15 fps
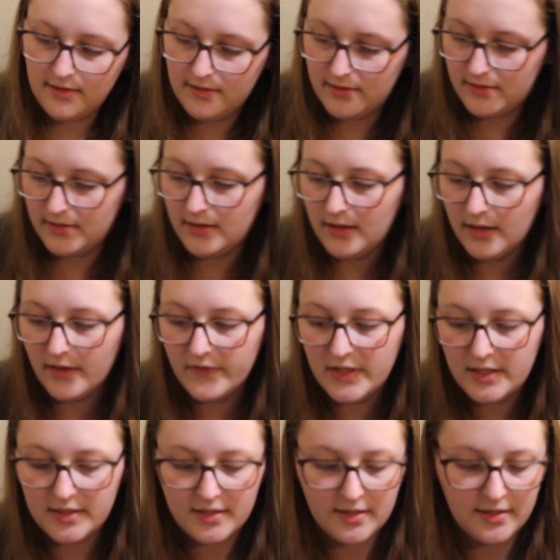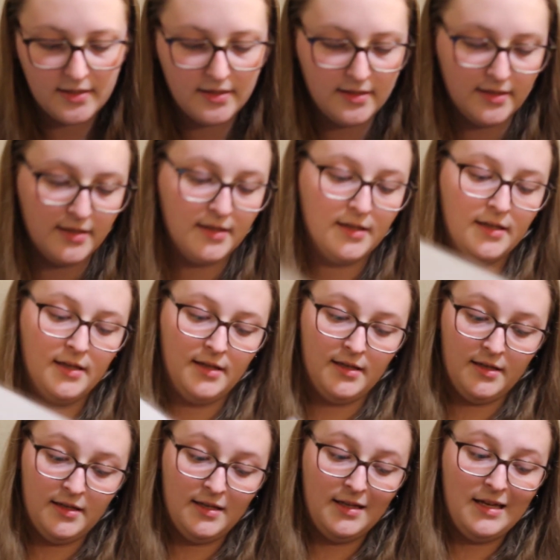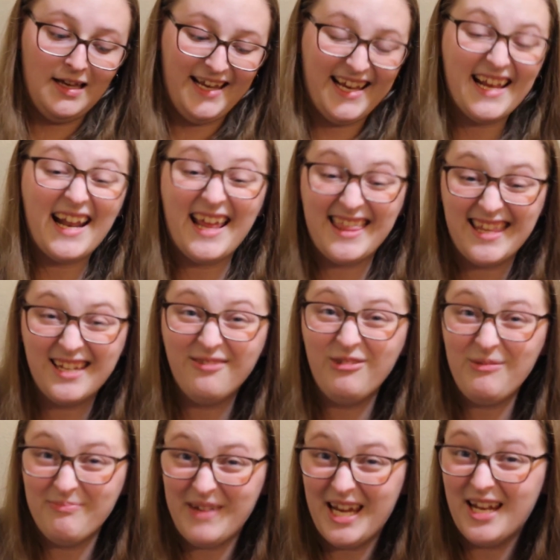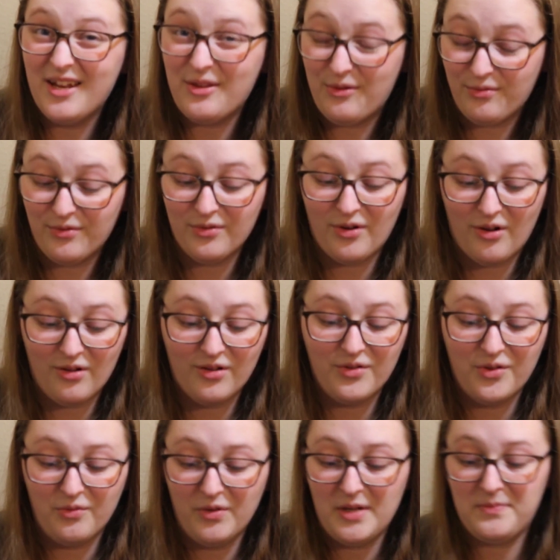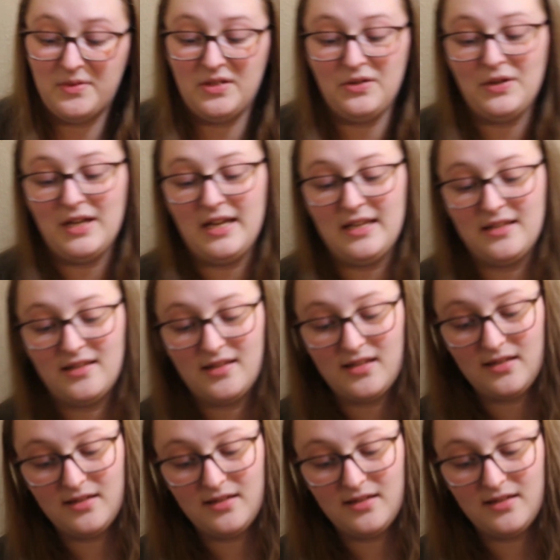Love it. And I think we made it through all of the WIPs, you guys.